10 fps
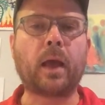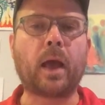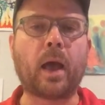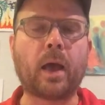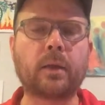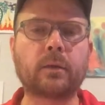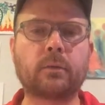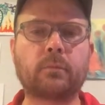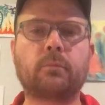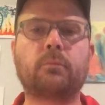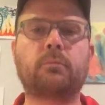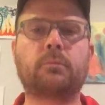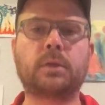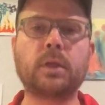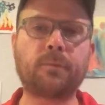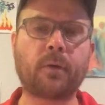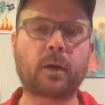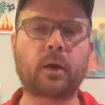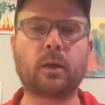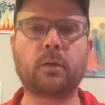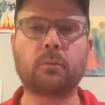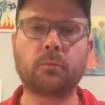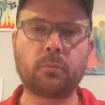and see if I can